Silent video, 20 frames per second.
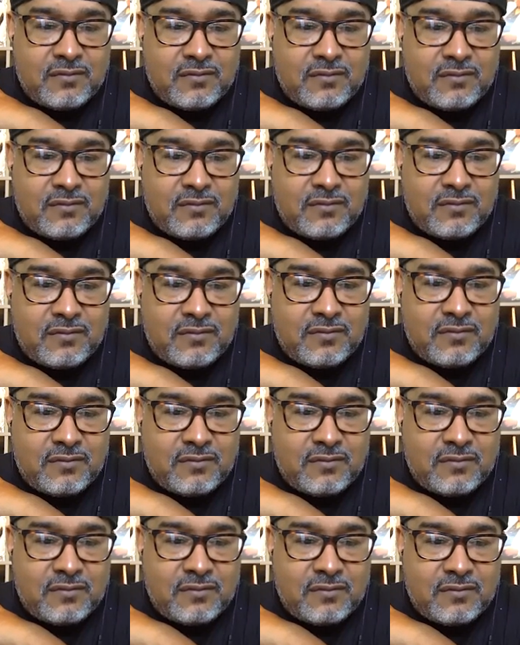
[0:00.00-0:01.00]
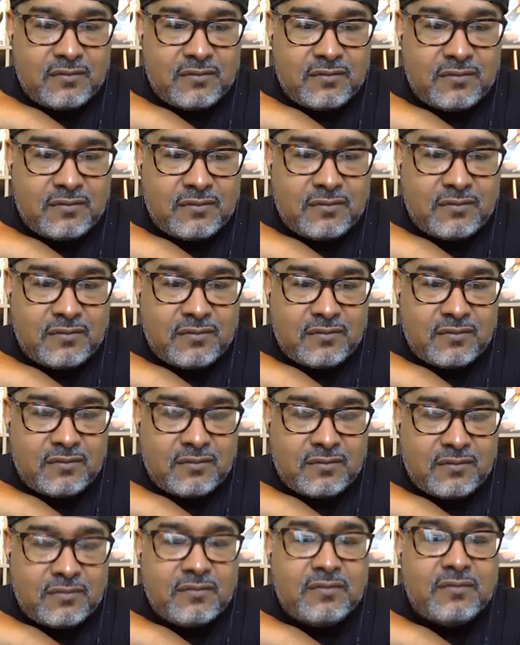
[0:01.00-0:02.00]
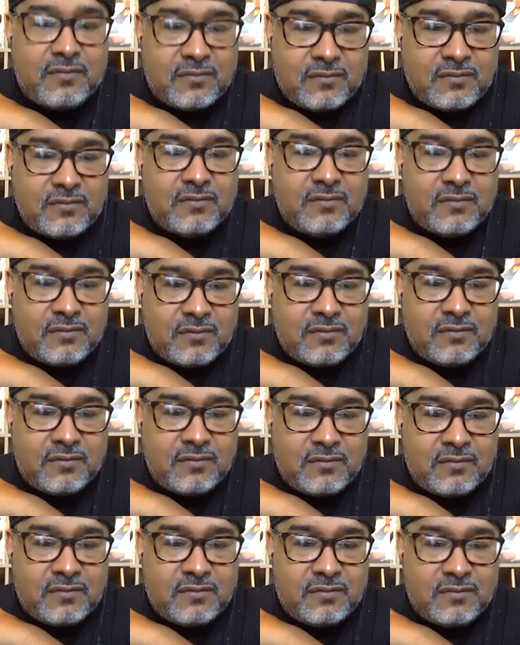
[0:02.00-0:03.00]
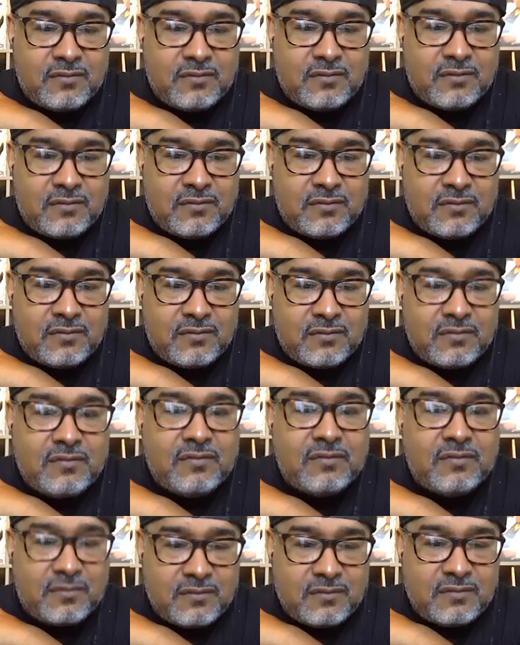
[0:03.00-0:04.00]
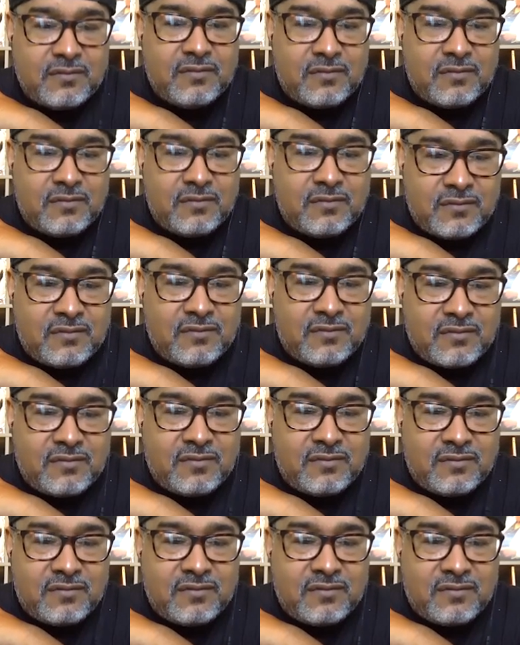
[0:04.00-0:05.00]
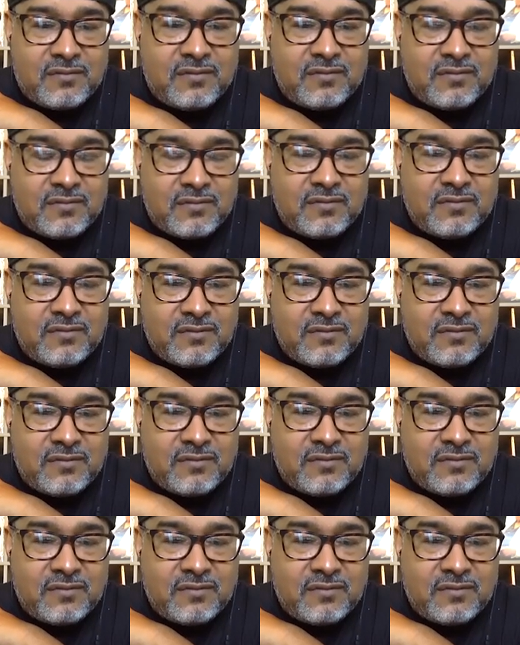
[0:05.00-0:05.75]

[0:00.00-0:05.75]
(silent)